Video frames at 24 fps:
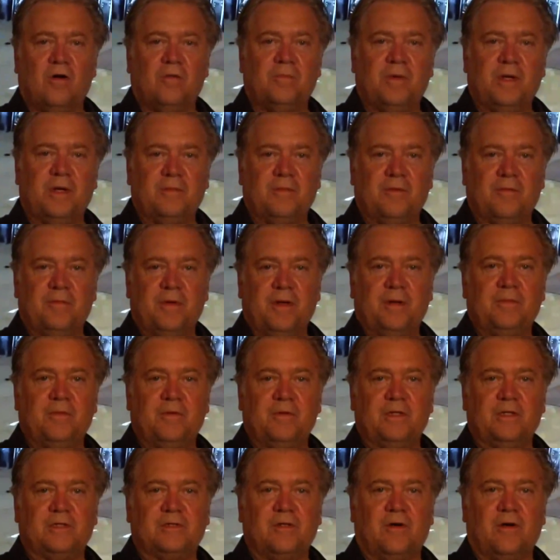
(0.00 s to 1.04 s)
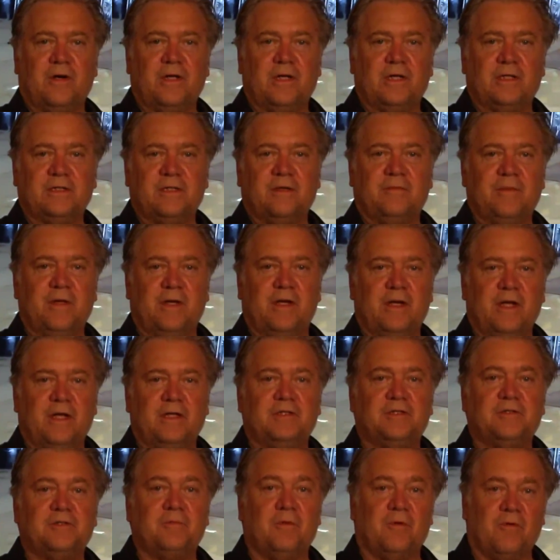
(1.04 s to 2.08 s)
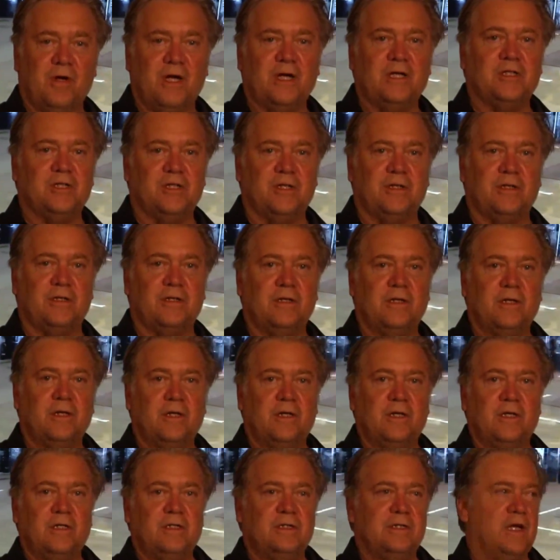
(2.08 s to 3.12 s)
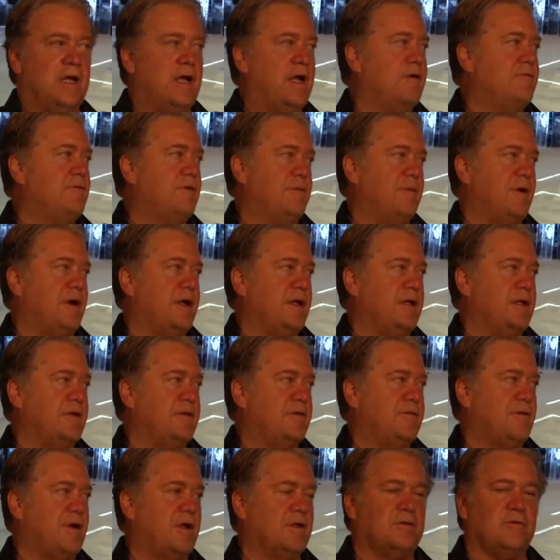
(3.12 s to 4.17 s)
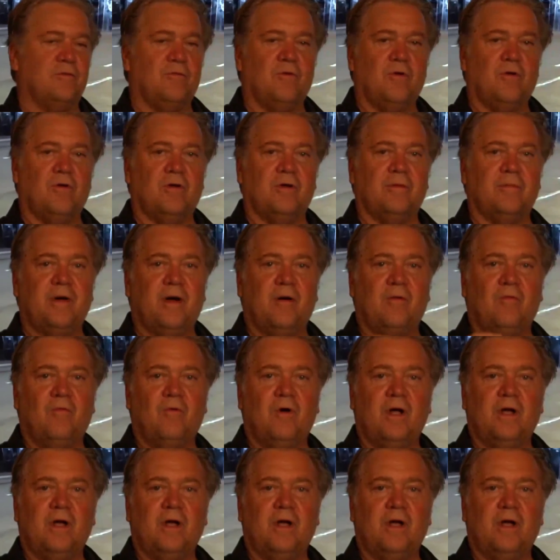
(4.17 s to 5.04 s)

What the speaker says: Kong people in this audience have been an inspiration to everybody throughout the world about